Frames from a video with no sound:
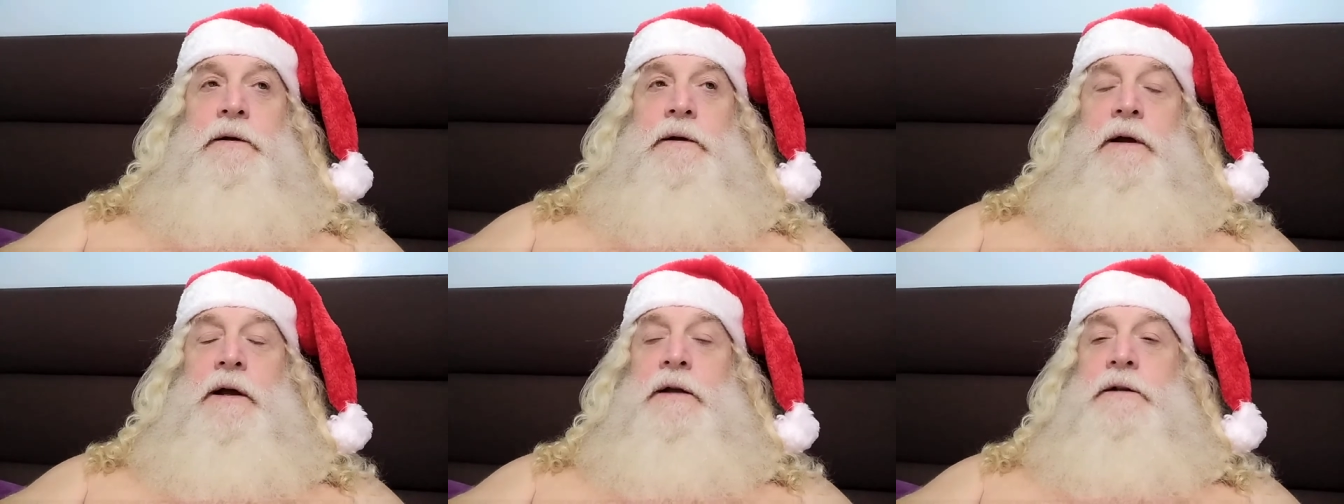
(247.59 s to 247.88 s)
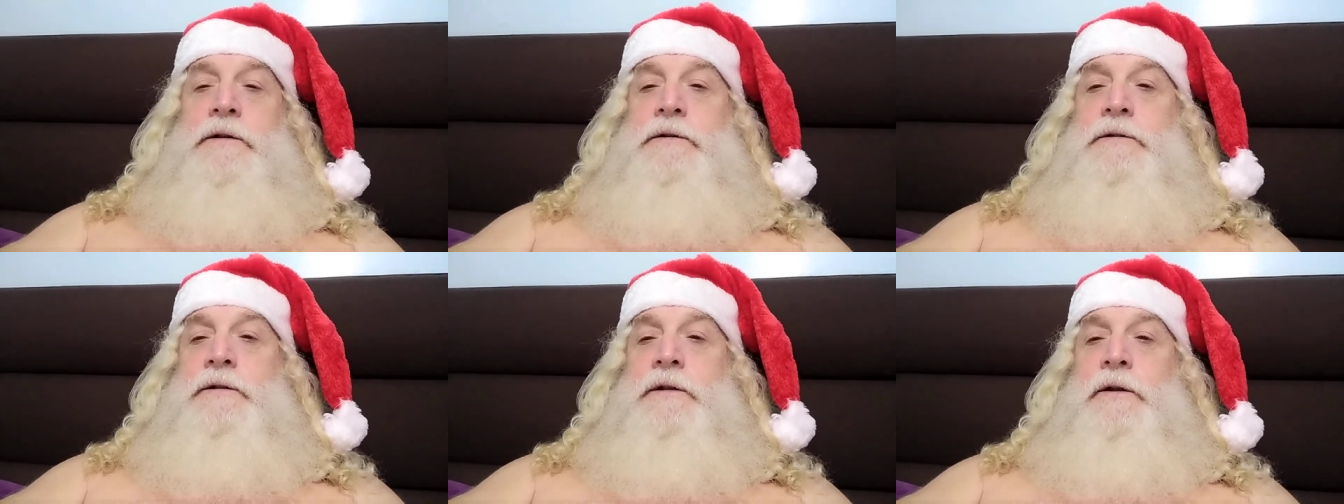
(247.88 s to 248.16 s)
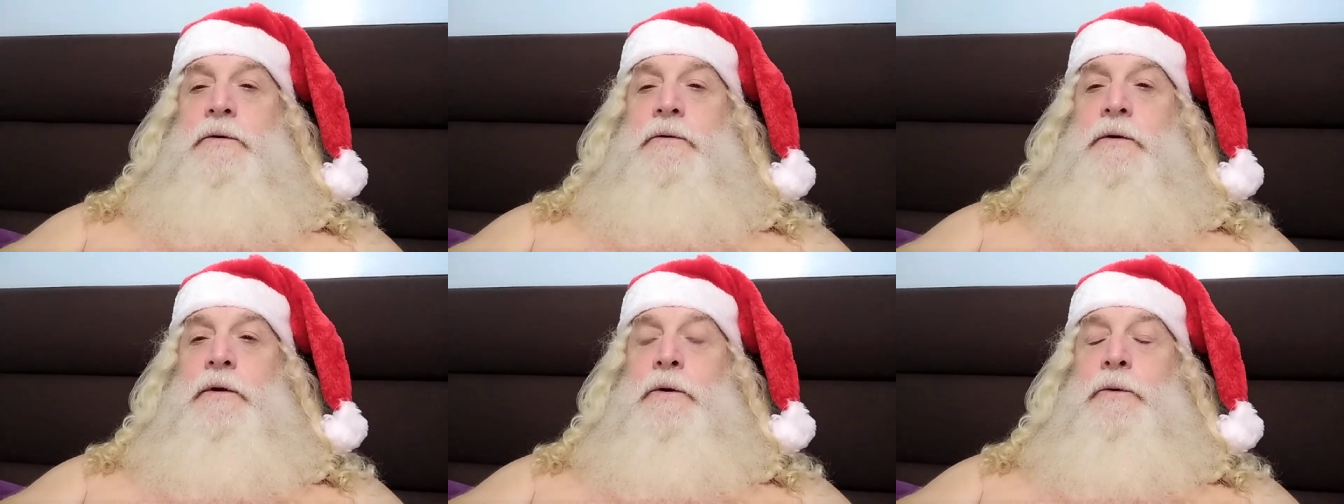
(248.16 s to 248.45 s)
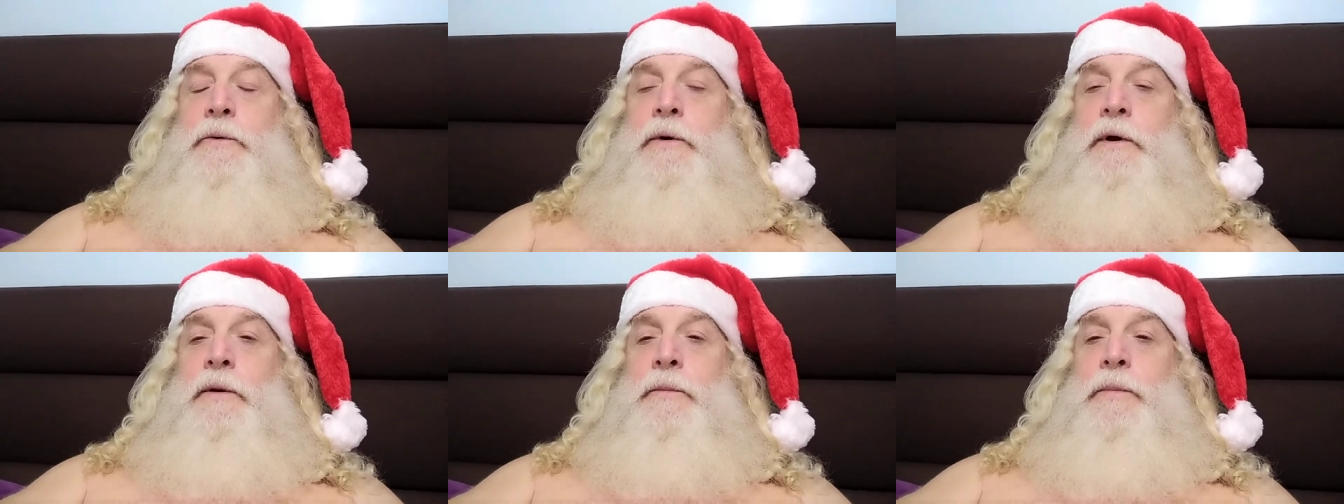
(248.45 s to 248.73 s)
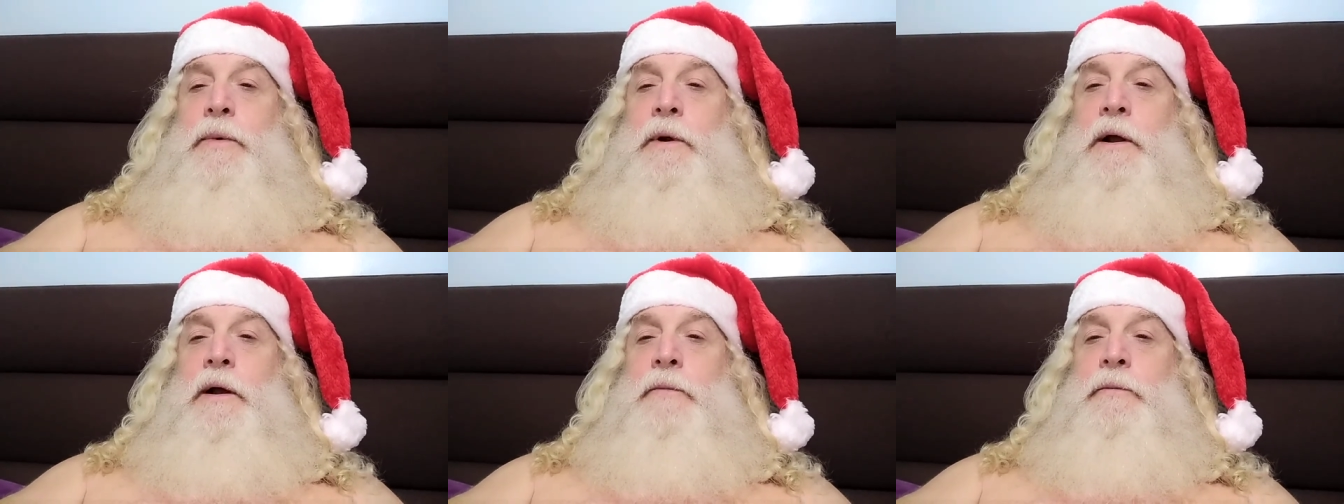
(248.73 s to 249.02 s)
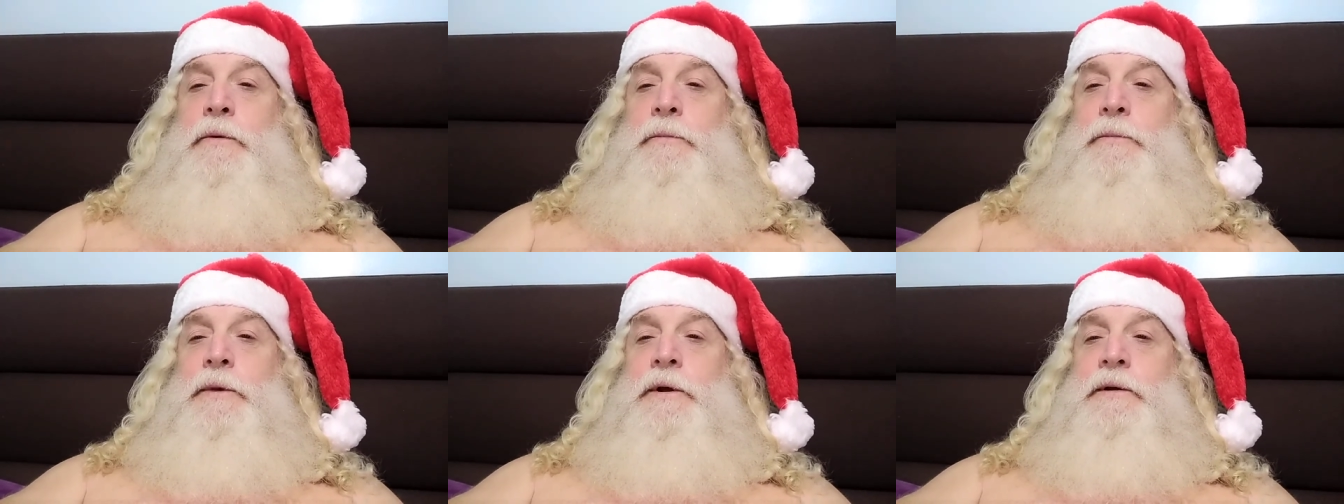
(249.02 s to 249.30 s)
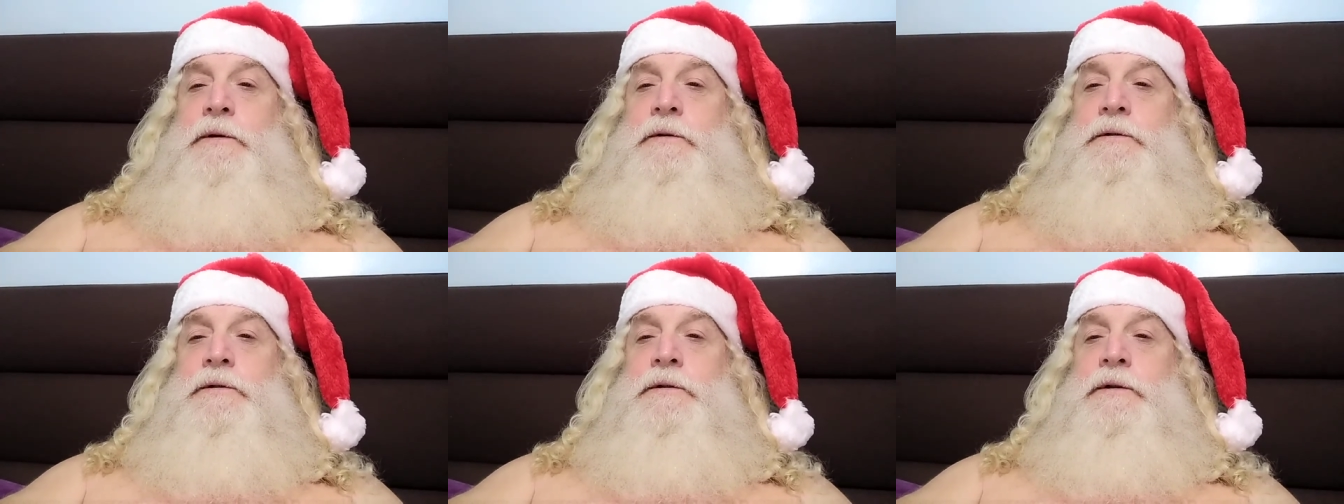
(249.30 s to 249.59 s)
I just don't know what her problem
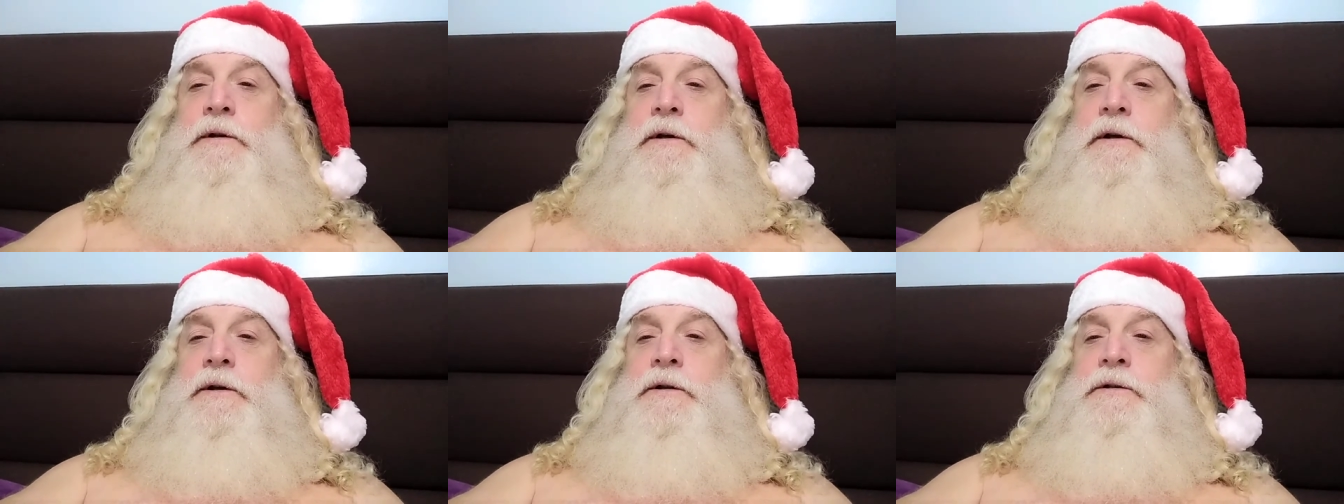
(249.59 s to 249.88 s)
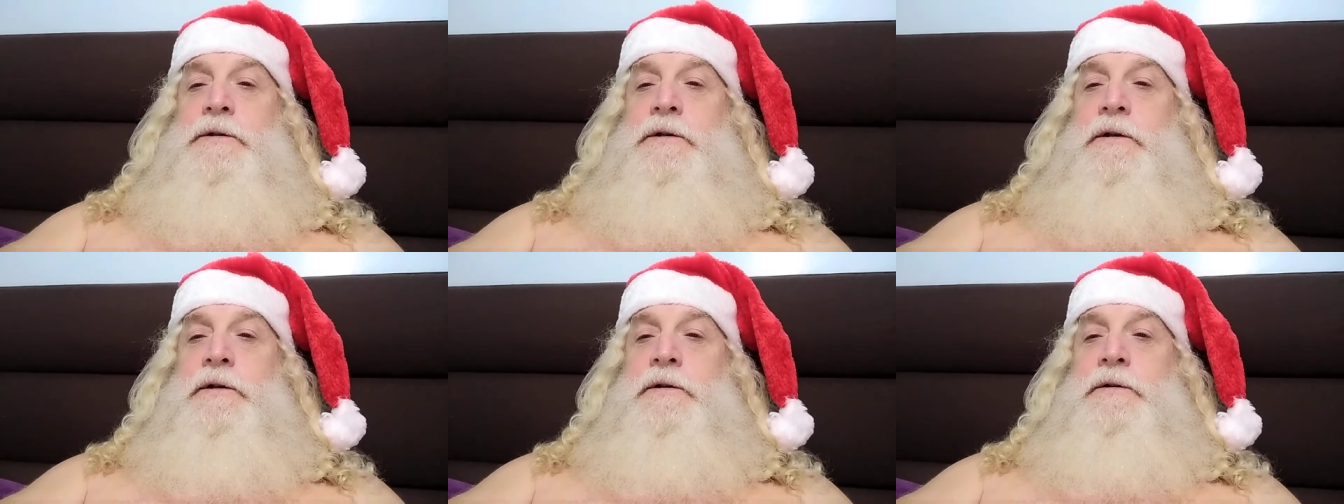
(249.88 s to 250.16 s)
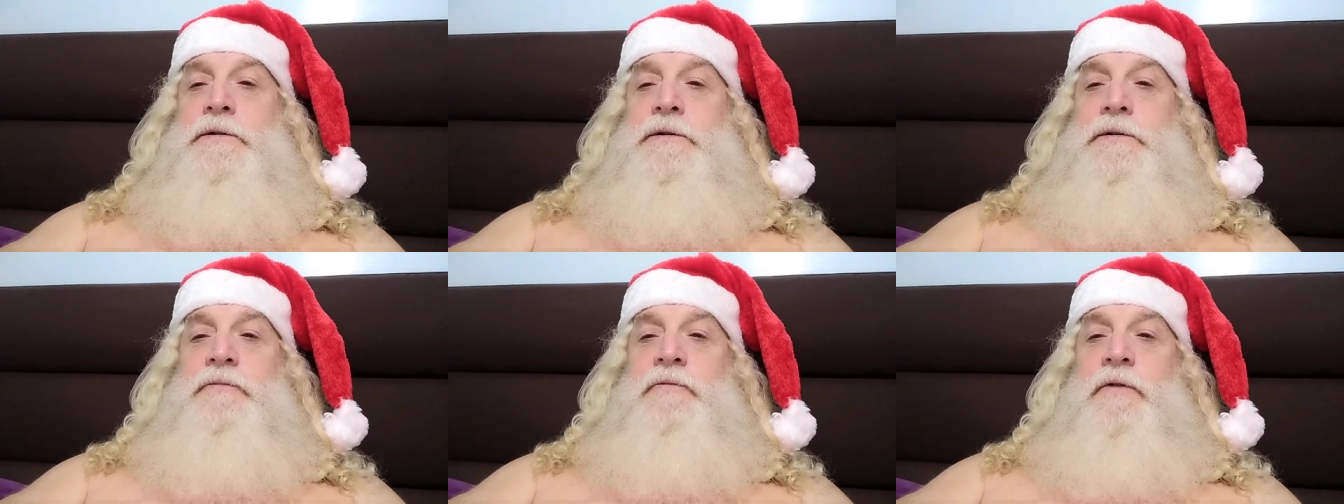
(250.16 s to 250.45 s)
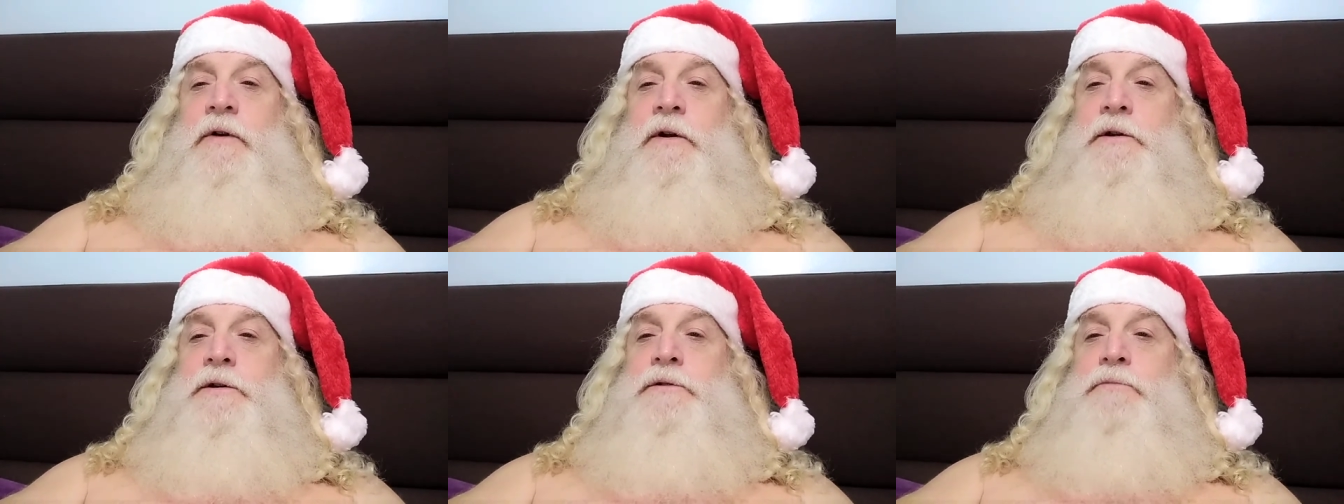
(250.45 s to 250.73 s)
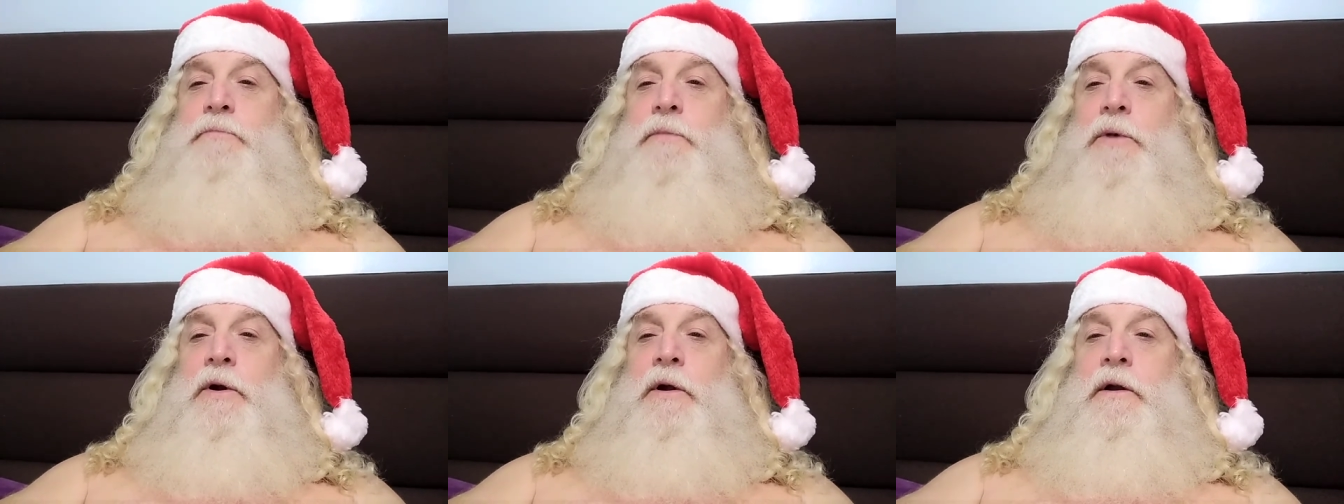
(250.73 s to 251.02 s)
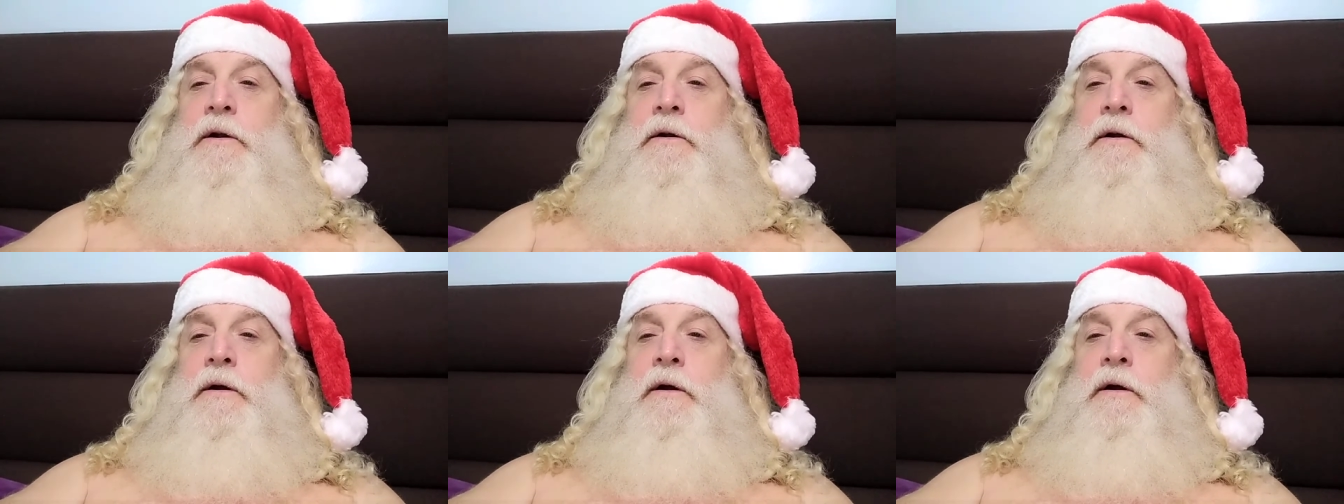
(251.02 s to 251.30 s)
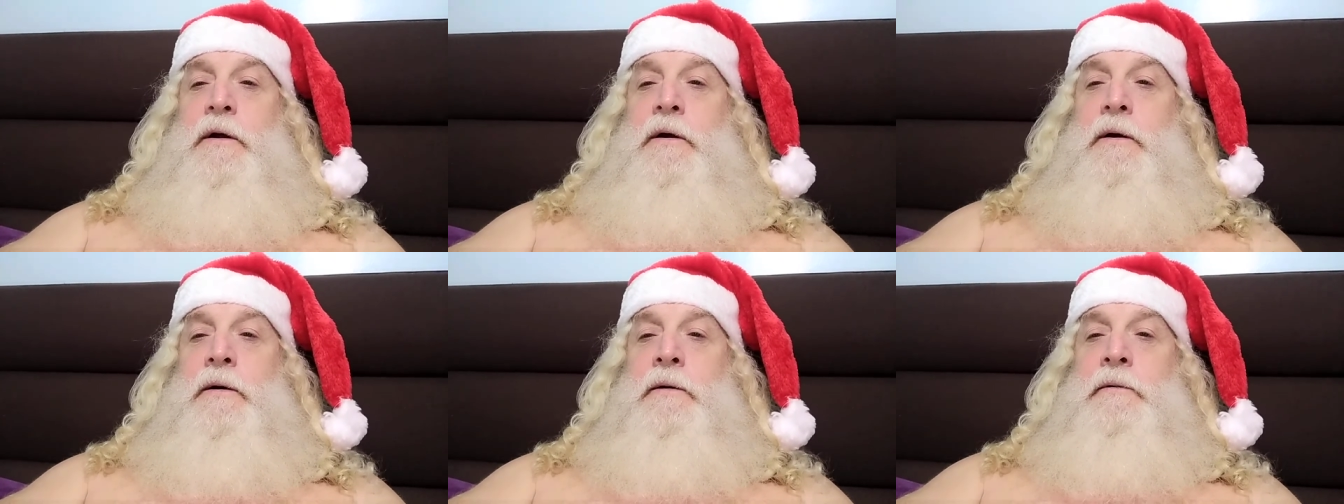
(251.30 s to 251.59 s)
is. Uh, she's a very smart
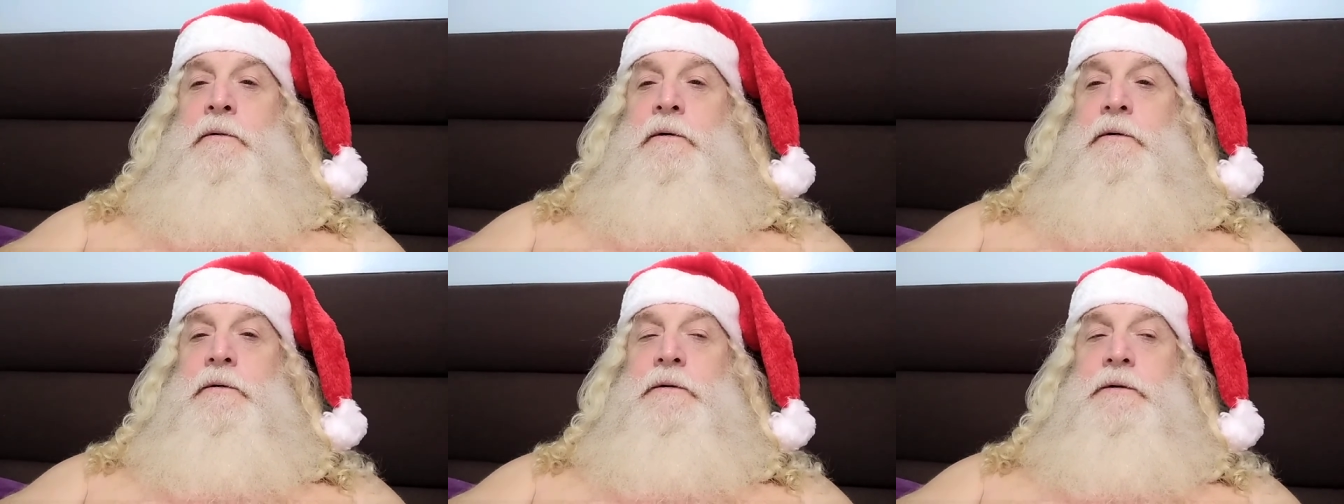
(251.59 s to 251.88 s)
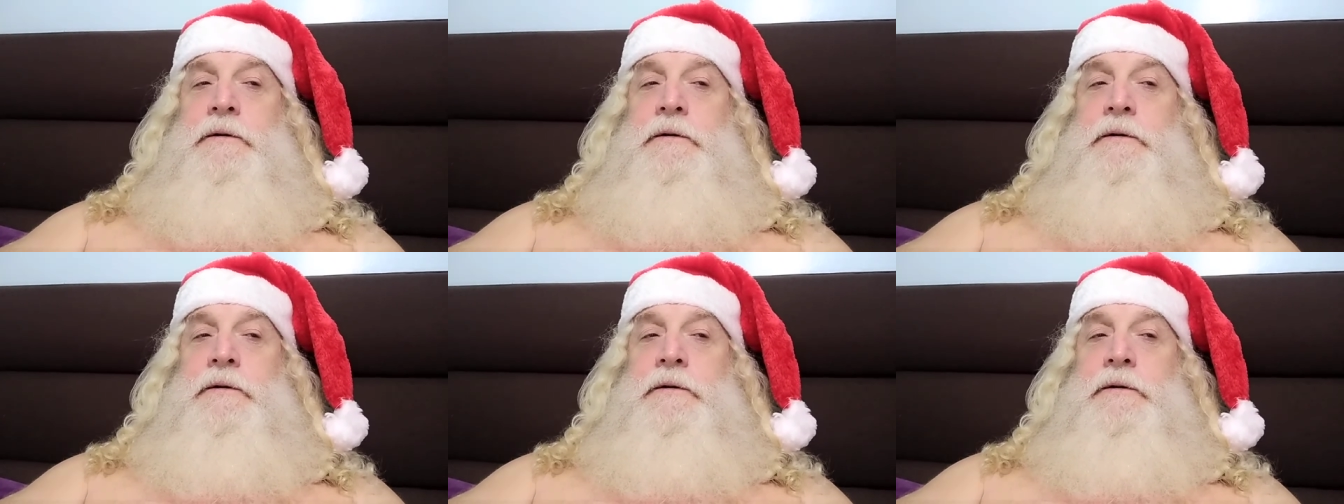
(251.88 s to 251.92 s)
girl.